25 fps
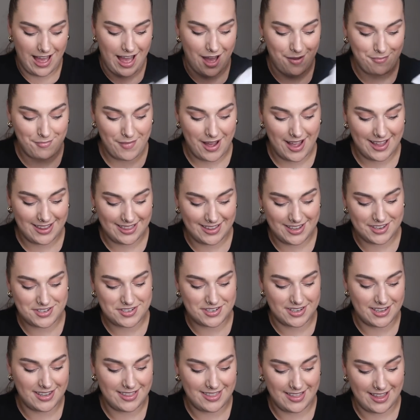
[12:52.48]
and might
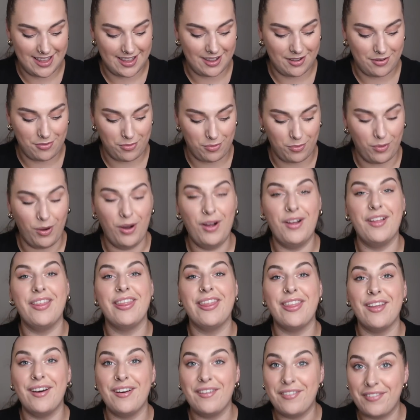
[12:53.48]
literally think,
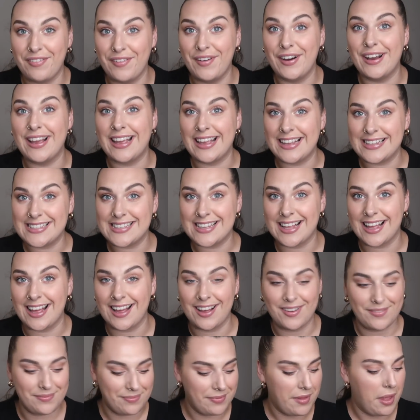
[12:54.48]
what the fuck is
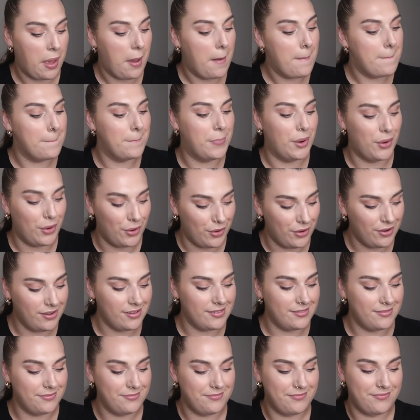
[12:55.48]
that?
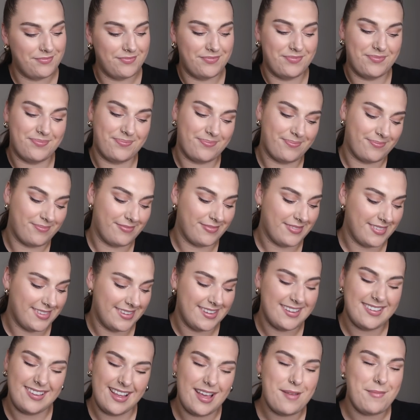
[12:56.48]
But
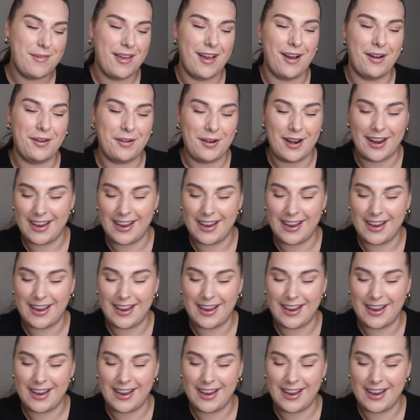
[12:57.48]
just hear me out, all